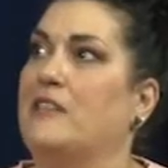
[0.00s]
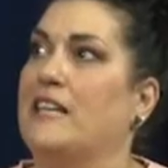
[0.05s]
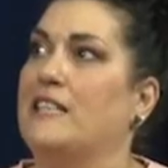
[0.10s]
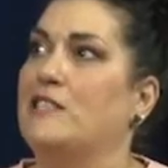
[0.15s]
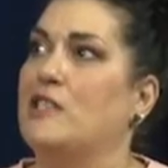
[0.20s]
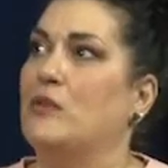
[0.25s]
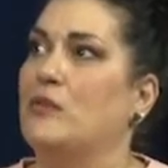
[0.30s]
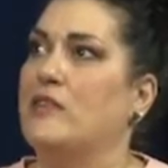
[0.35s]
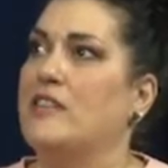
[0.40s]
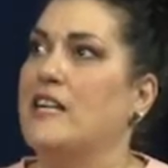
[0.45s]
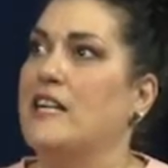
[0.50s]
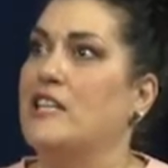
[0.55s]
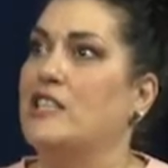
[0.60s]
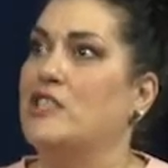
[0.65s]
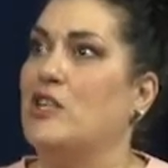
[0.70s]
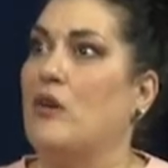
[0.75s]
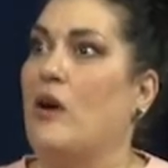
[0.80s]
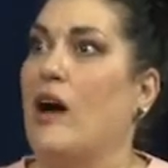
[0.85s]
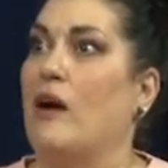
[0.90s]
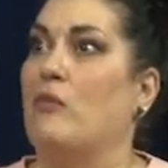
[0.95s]
don't think
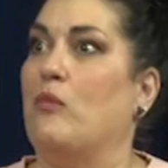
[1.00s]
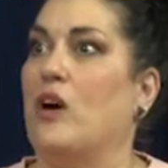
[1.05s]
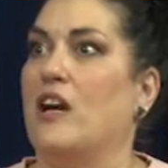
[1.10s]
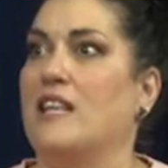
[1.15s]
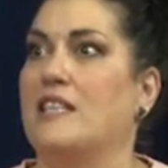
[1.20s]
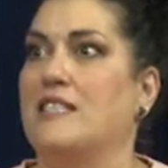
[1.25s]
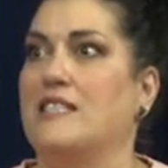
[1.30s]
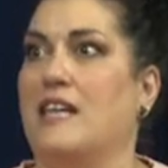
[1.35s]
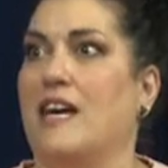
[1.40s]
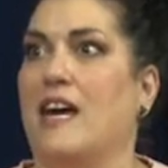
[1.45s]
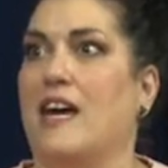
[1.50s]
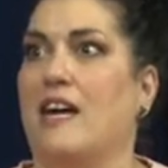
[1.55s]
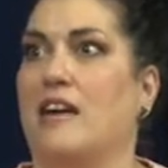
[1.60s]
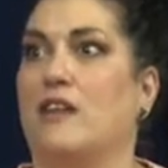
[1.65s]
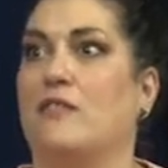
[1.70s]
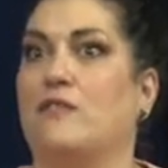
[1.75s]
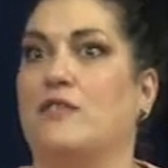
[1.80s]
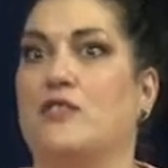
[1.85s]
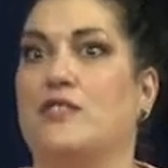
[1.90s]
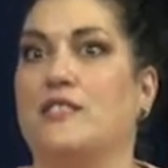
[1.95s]
so. I want to say
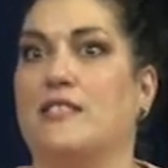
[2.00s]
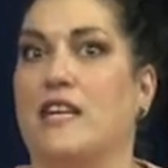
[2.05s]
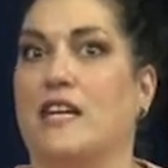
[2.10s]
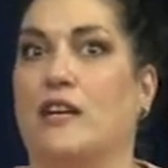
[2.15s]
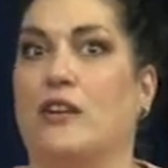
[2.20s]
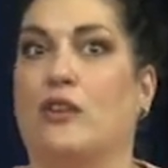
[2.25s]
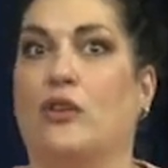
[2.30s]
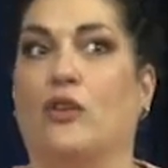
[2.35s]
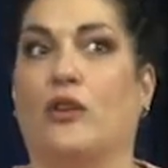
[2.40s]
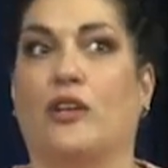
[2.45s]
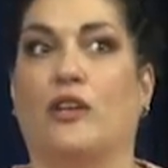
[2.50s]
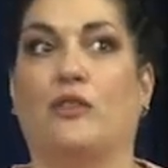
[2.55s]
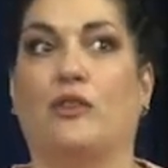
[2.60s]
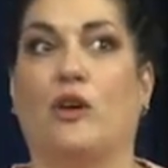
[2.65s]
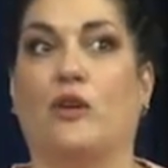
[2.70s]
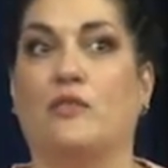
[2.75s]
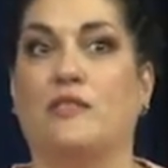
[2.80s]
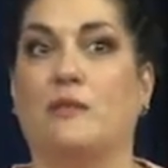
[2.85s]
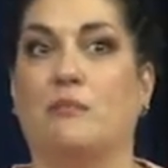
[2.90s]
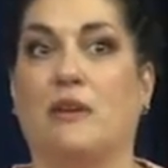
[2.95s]
if you're single or you
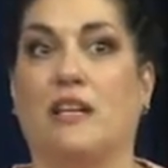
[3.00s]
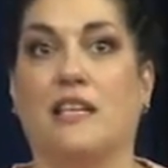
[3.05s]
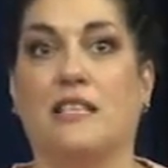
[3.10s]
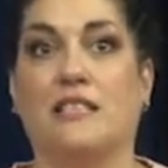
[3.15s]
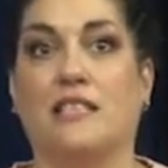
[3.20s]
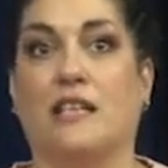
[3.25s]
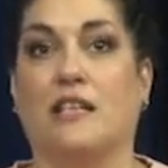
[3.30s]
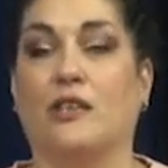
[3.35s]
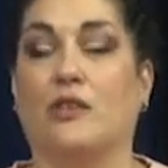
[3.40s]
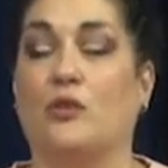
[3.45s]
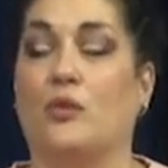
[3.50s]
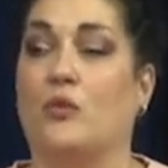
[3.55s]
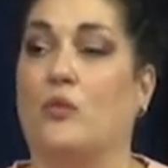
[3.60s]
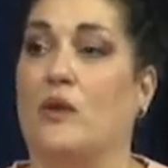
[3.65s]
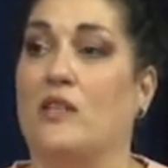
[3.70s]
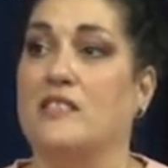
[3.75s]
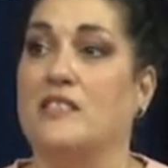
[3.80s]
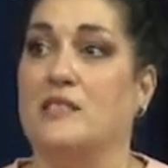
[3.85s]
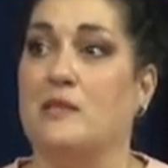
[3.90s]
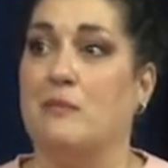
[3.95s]
know somebody single who
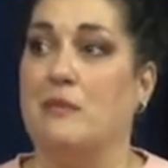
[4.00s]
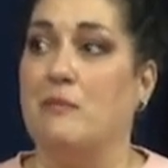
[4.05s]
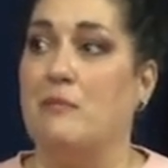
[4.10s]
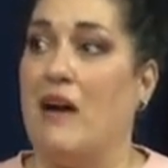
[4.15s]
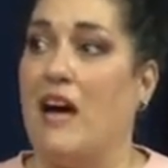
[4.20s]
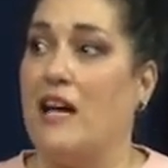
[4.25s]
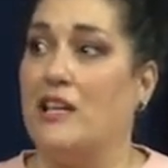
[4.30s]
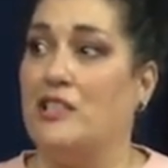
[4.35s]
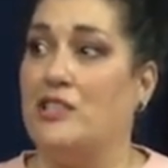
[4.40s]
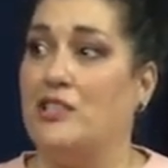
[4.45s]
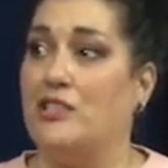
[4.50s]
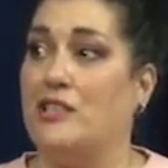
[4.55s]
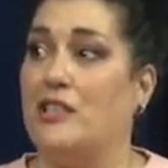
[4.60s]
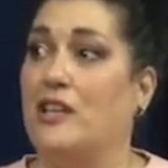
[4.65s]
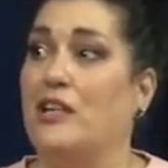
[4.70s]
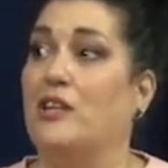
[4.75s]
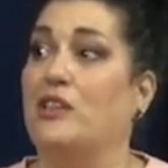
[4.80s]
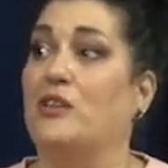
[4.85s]
wants to be matched,